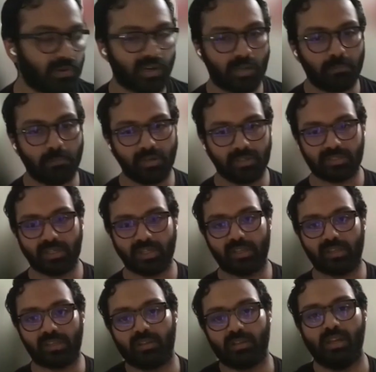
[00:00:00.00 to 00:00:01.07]
about numbers,
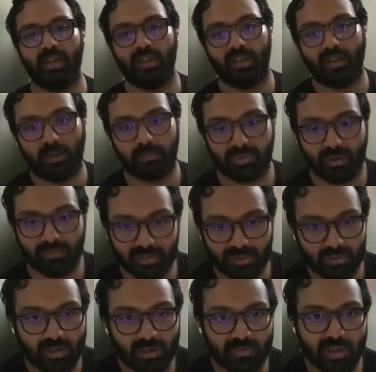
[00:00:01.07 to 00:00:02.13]
like I'm sure we
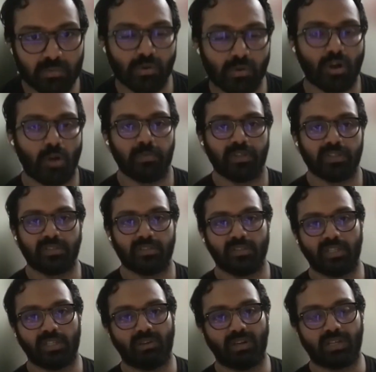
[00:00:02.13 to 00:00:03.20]
sold way more copies in
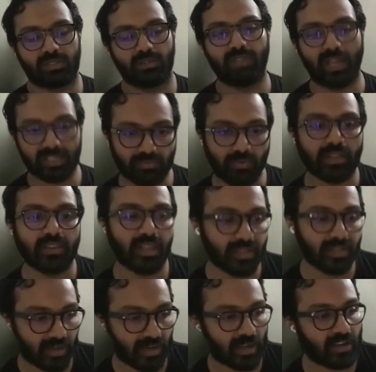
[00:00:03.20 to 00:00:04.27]
the US. So that's one
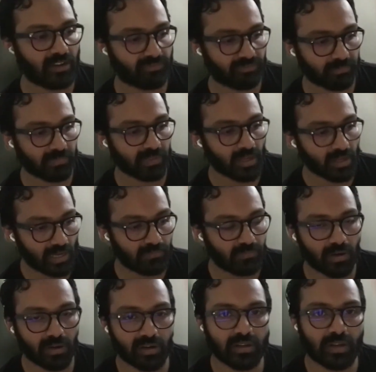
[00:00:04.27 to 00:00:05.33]
thing that I'm
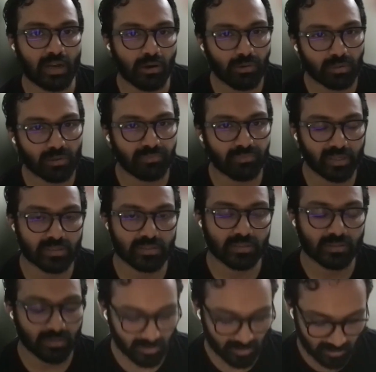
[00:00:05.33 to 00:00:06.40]
wondering how to fix,
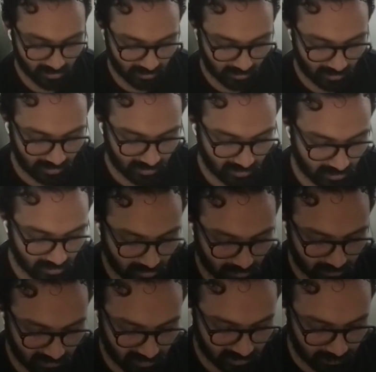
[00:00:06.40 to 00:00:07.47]
like
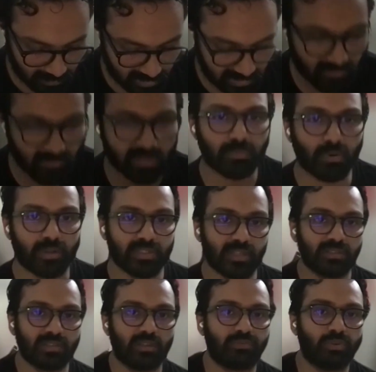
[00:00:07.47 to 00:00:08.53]
especially with
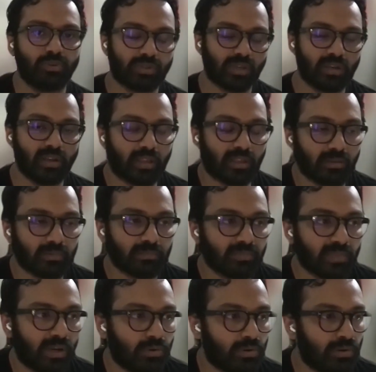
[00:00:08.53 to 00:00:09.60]
projects in the future. Like
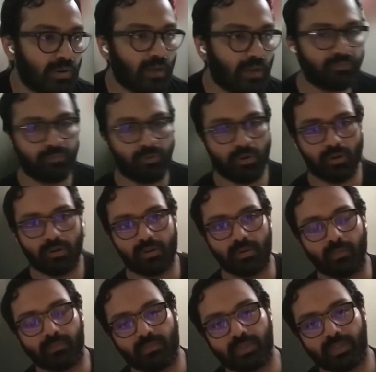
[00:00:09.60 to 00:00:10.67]
I would love to
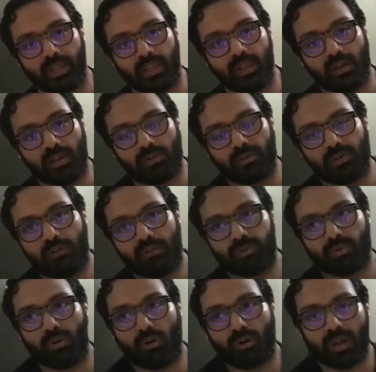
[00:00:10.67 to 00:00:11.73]

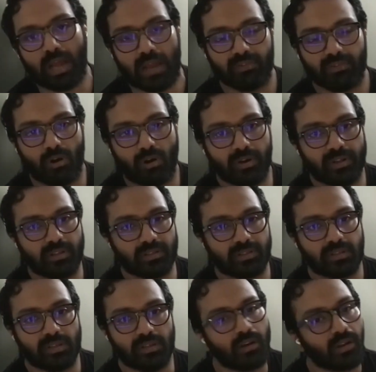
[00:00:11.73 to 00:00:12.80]
have an
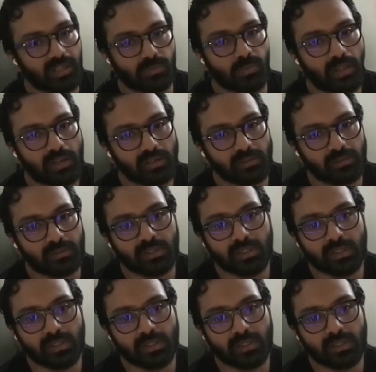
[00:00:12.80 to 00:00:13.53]
audience here as well,